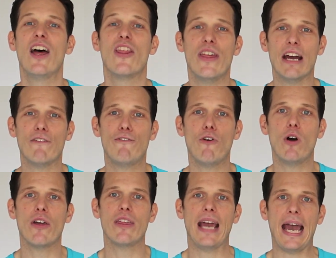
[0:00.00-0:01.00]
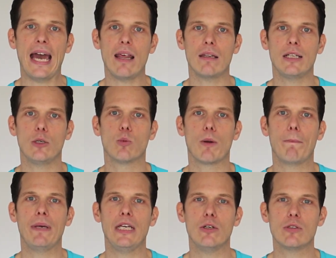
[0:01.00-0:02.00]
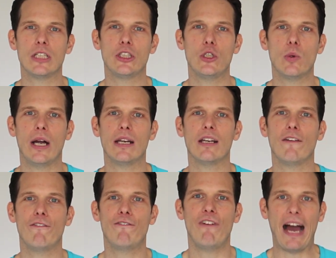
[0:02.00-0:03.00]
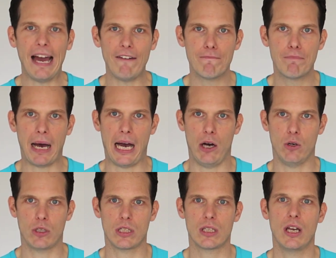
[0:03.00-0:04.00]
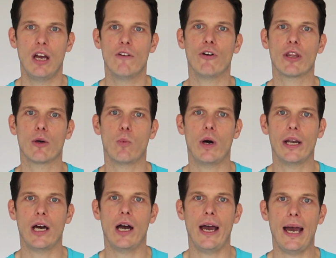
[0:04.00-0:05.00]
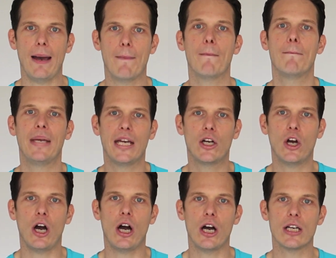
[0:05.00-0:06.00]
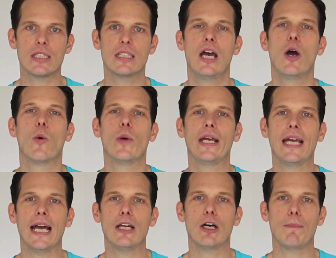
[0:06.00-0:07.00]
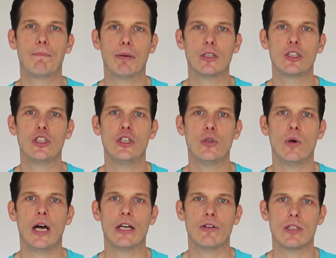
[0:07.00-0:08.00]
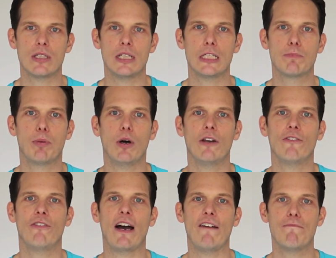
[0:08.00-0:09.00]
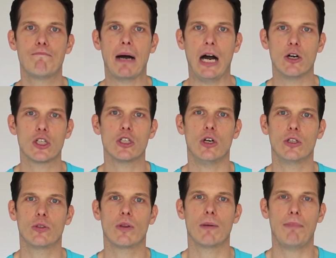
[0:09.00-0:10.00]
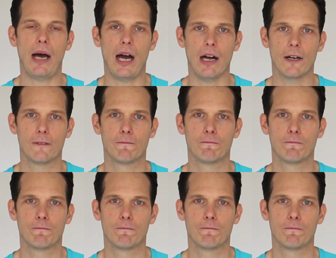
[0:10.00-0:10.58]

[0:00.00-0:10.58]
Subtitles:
Therefore, the athlete would be using 205 pounds for the 1 RM because we cannot put 206.5 pounds onto the bar.